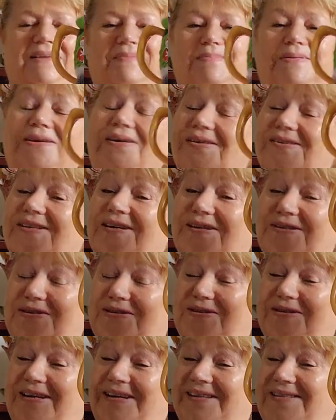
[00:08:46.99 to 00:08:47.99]
because I
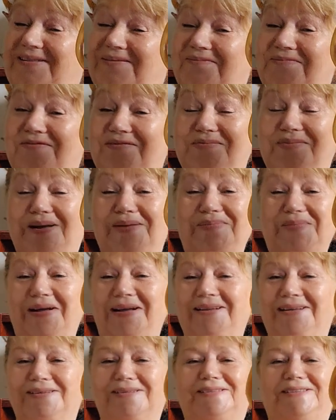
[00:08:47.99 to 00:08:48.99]
do need them for my
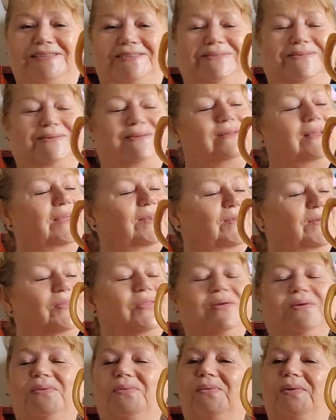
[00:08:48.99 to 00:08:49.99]
market stall, and I
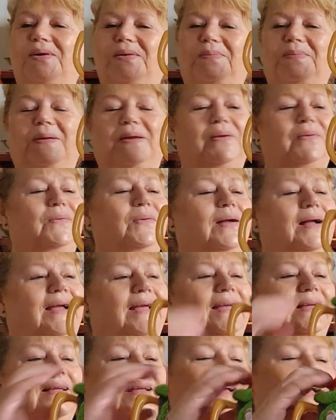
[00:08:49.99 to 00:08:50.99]
thought, what a better
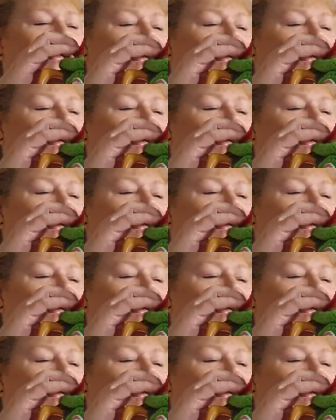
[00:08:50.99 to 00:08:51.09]
way.